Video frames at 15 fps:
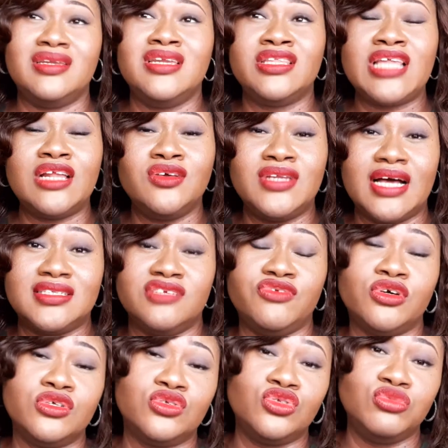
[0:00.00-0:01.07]
they tell you that if
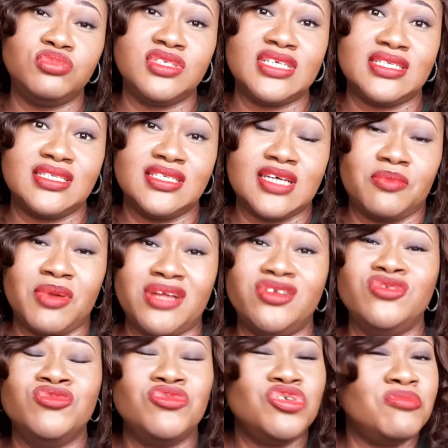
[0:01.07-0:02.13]
you're going to do business in Japan,
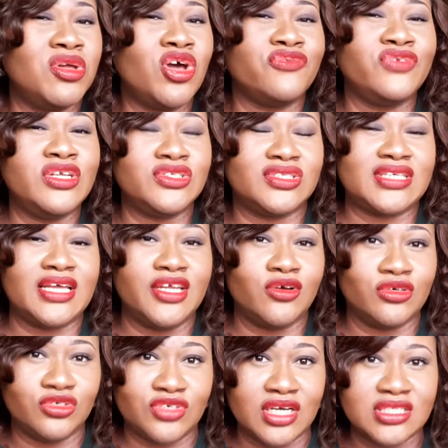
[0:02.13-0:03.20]
you may not even need to sign the
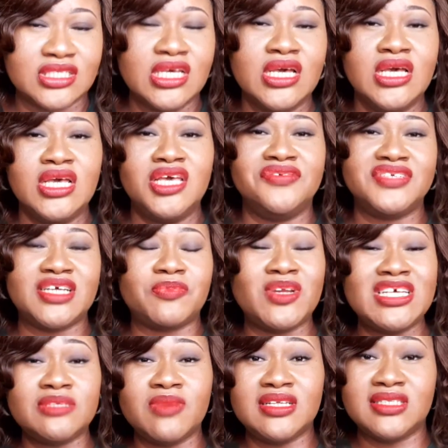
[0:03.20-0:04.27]
contract. If a
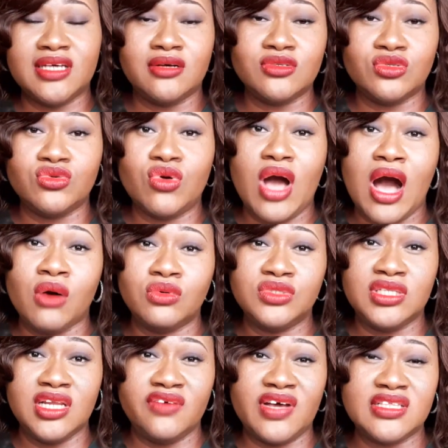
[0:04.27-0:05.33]
Japanese man tells you, I will
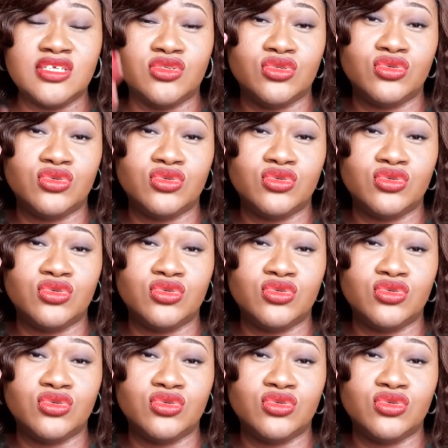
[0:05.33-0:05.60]
deliver this to